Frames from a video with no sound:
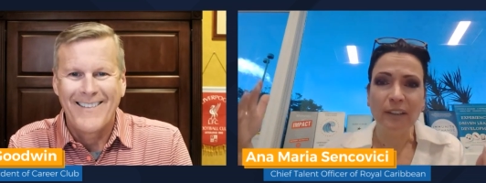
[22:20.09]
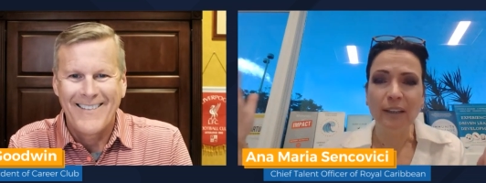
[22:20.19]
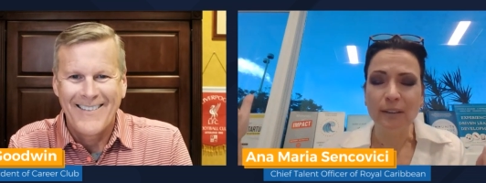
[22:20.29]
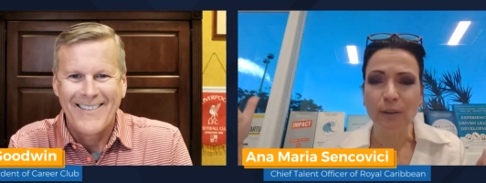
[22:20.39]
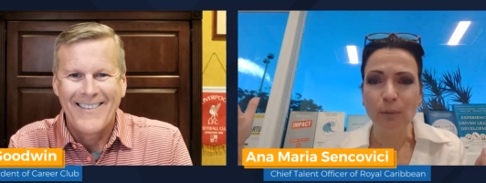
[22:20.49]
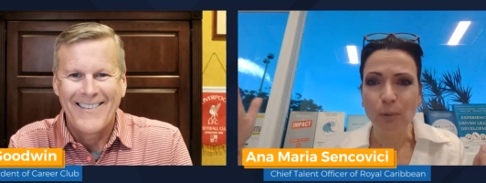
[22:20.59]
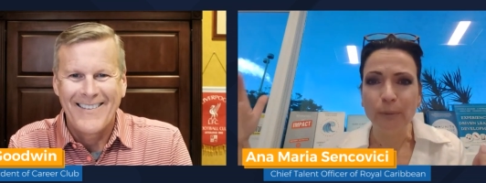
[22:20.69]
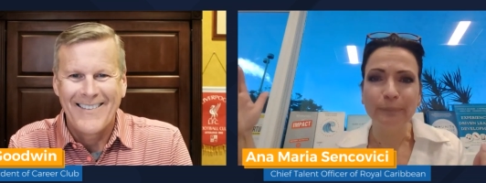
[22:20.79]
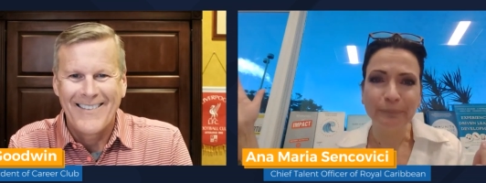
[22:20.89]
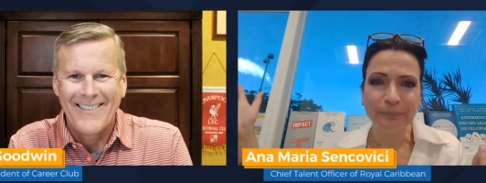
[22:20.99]
Speaker 1: but That's a little
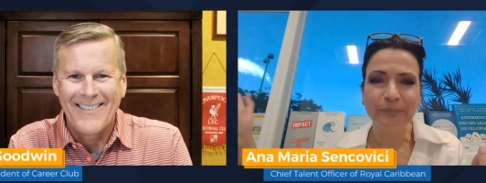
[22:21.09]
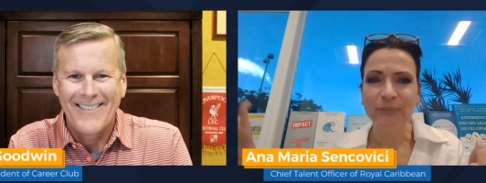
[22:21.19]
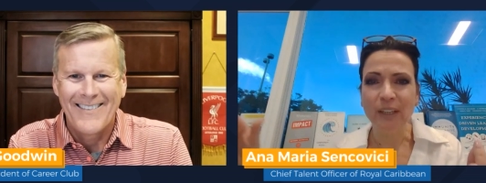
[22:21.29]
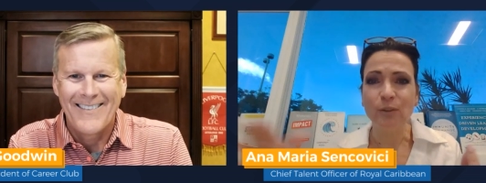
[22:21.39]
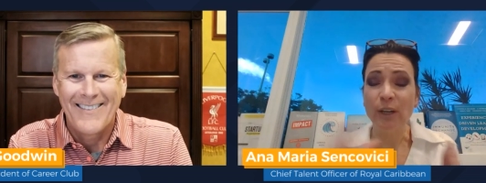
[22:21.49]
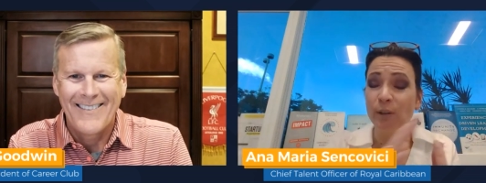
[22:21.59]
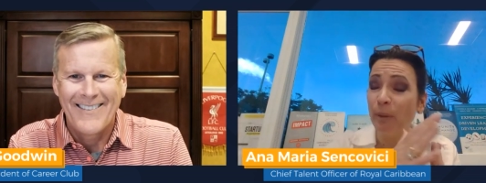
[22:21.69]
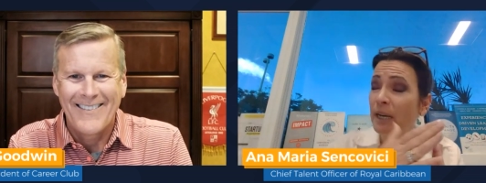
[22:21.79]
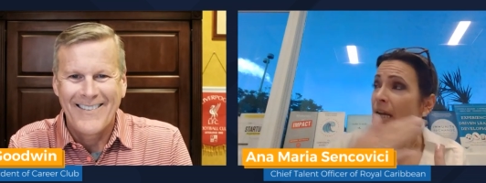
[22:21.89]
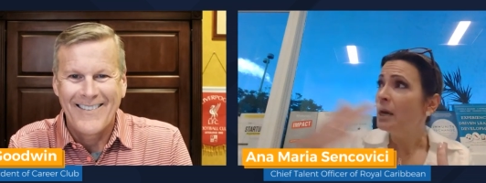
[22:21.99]
more esoteric.
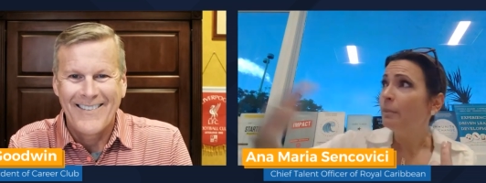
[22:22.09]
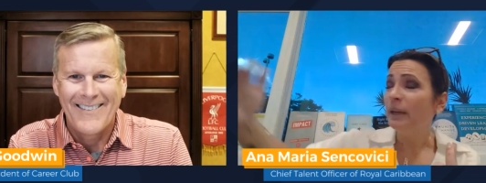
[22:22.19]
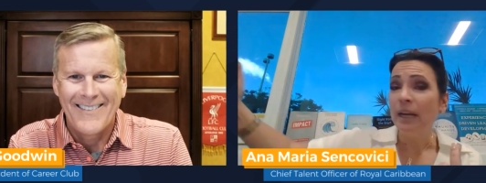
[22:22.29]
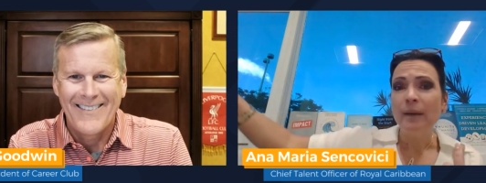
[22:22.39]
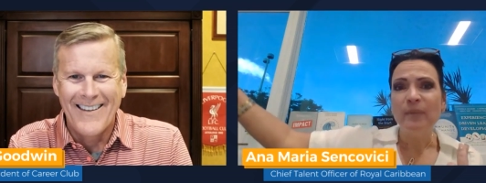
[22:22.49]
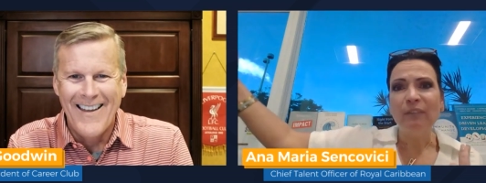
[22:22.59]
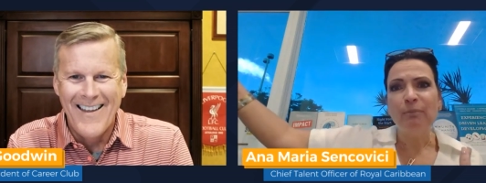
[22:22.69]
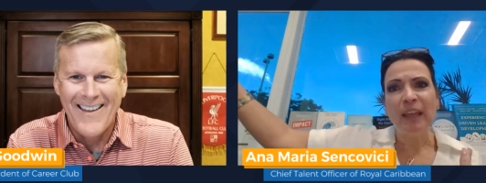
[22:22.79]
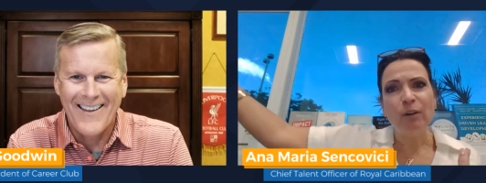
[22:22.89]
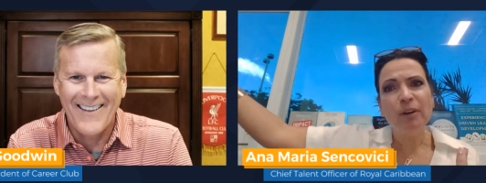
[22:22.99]
But but
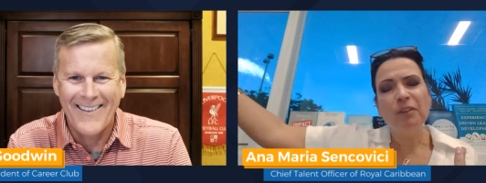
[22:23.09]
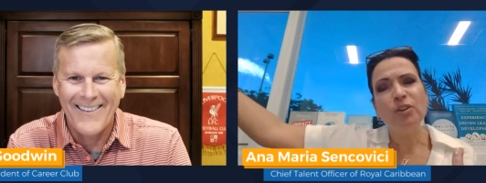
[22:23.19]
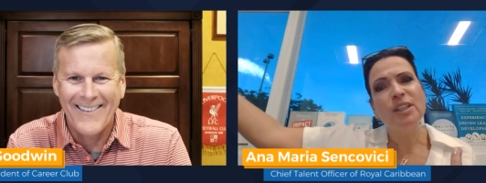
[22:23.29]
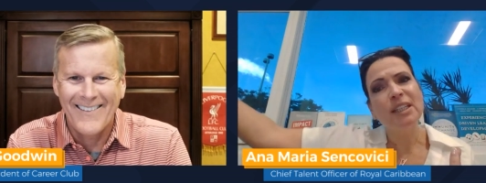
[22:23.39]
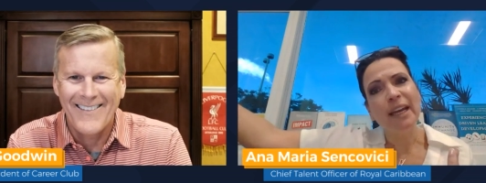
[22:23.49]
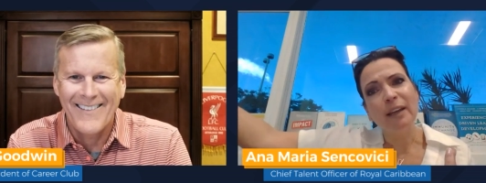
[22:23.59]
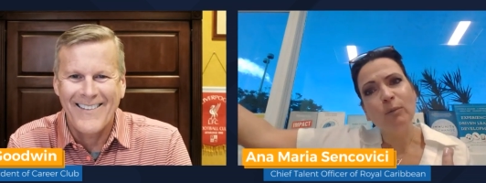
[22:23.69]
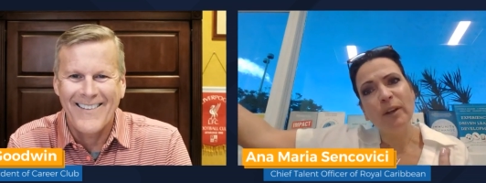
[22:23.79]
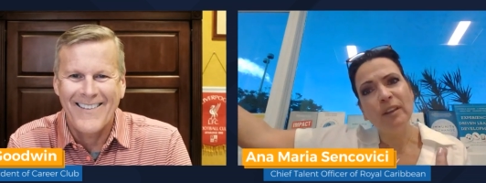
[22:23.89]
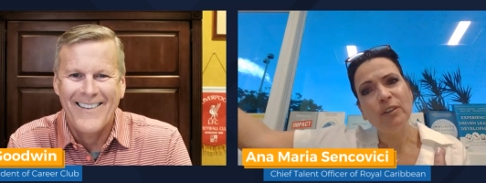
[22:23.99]
if they don't
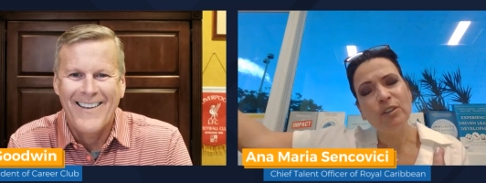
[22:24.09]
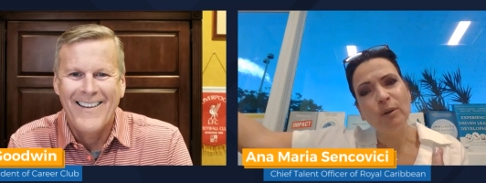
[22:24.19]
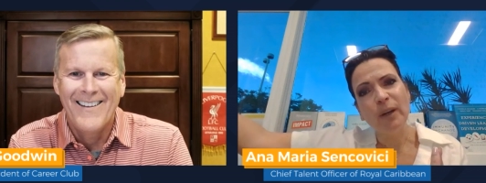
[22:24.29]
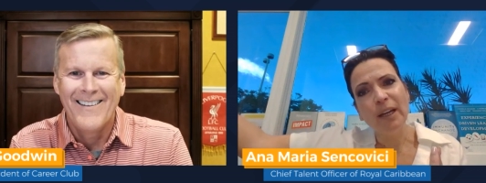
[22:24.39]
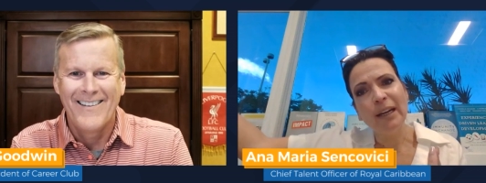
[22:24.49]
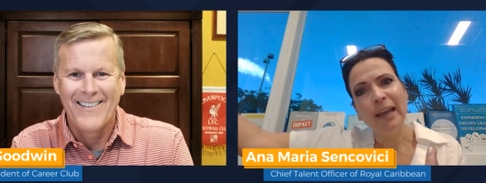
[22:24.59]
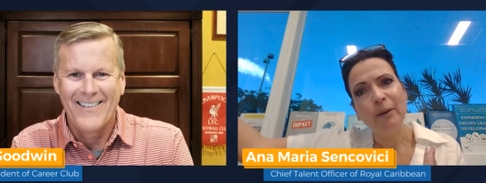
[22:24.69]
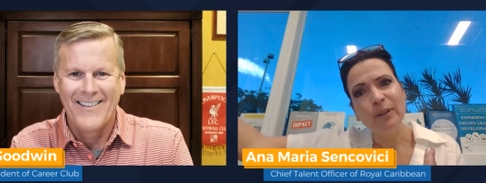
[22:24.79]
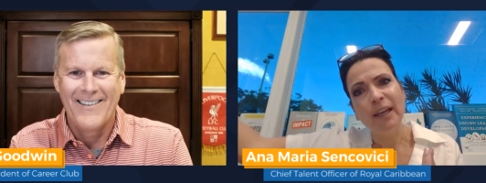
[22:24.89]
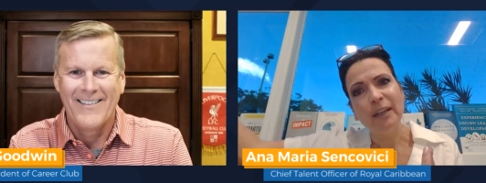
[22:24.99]
understand what they're doing and
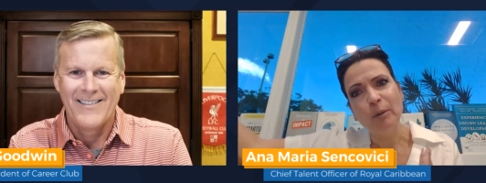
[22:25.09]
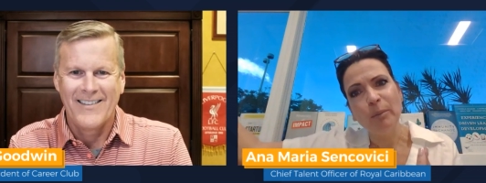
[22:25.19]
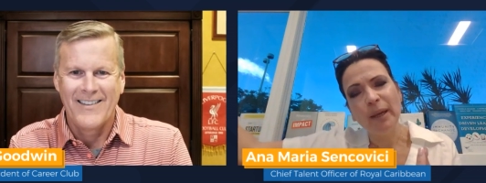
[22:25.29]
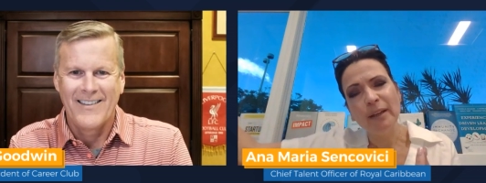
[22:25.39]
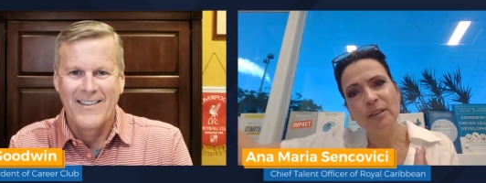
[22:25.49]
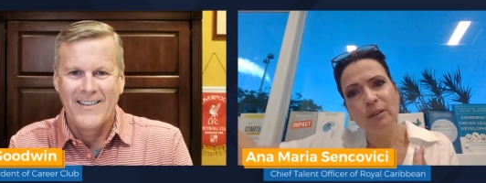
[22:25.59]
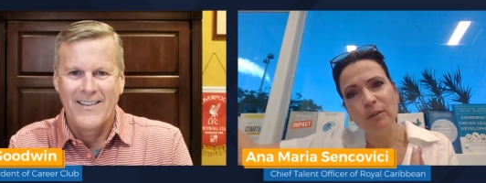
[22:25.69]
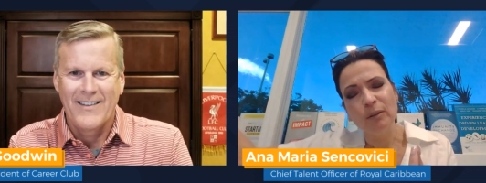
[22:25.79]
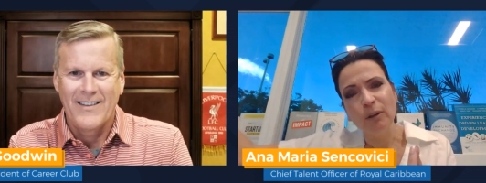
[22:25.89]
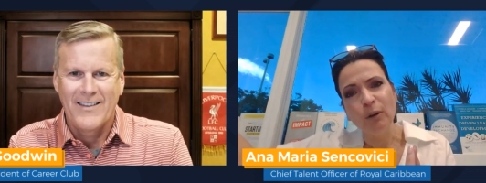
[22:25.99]
how that impacts,
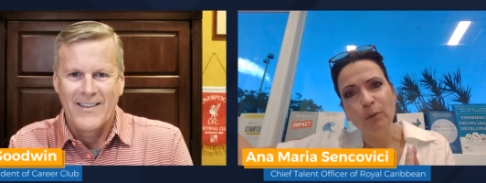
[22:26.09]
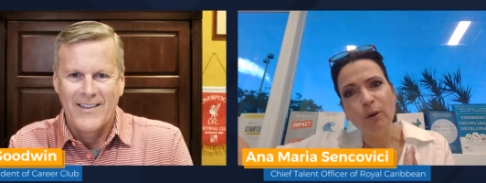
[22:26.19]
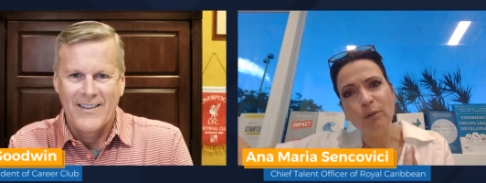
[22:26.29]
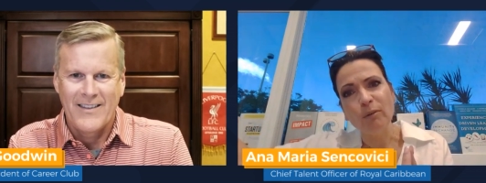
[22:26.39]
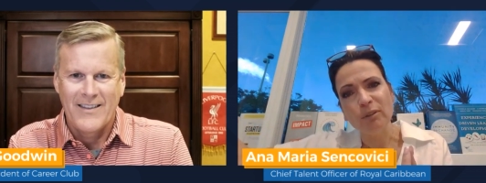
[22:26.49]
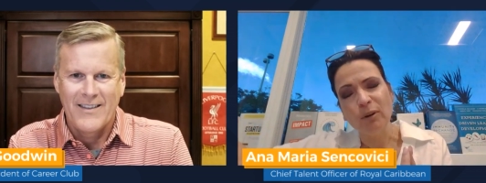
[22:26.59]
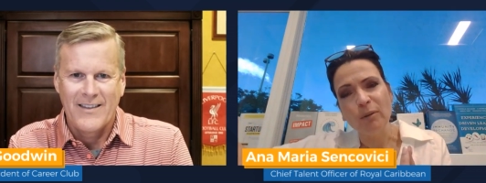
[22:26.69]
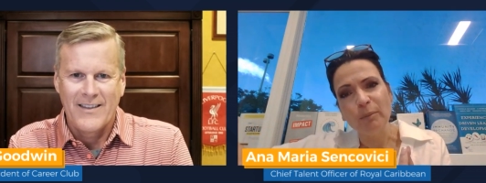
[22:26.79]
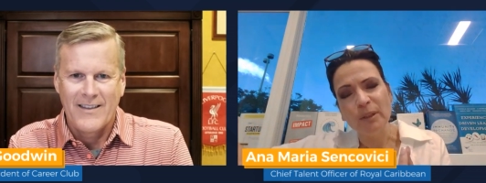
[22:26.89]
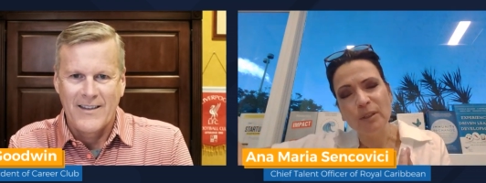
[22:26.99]
you know, our
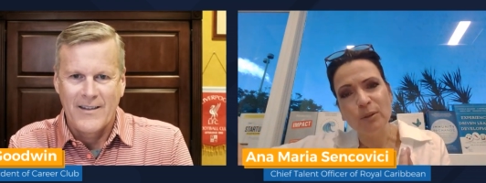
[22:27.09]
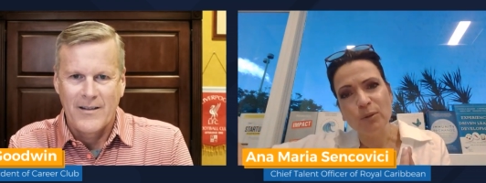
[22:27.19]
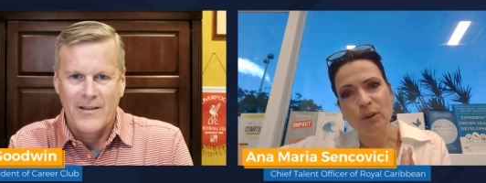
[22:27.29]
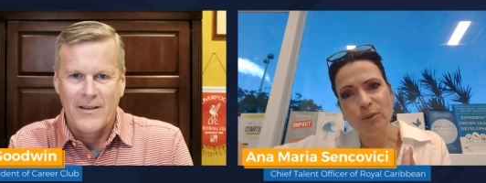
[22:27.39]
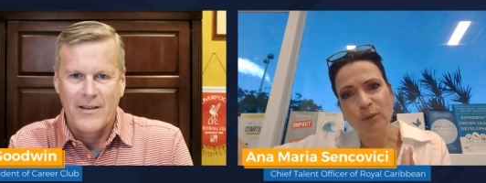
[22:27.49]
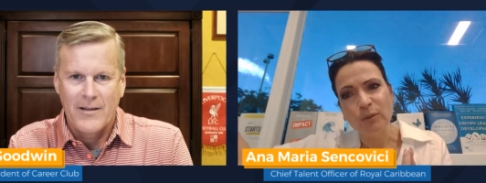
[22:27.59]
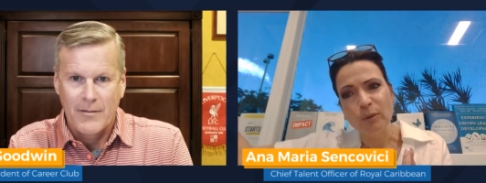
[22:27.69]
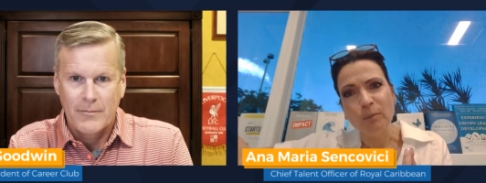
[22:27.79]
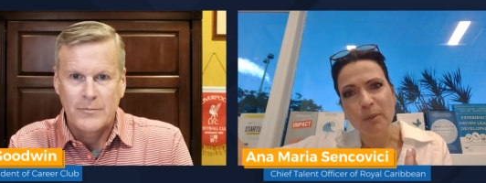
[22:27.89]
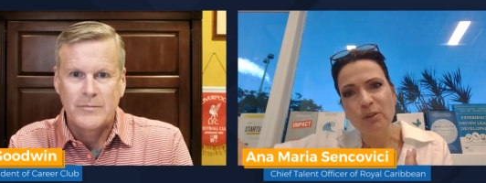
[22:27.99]
overall business results or,
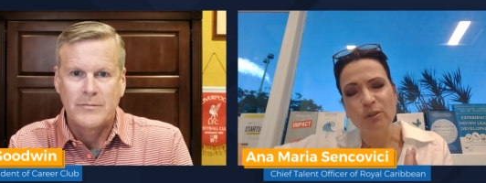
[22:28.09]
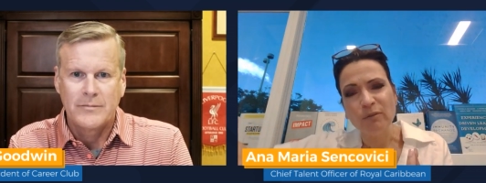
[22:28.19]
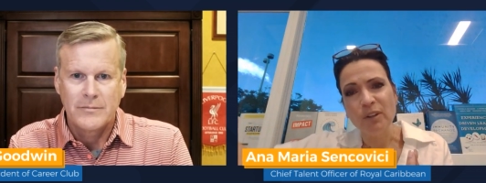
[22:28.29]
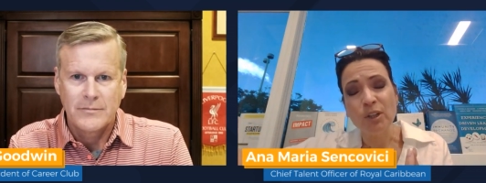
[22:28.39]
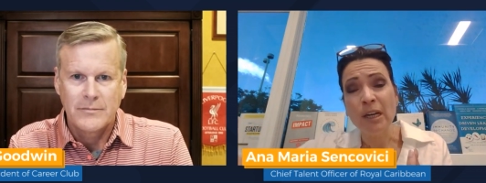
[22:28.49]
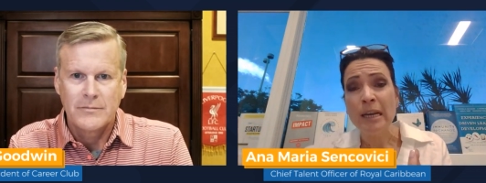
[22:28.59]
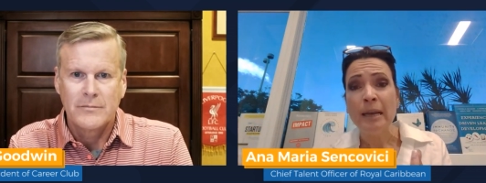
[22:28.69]
or mission and vision,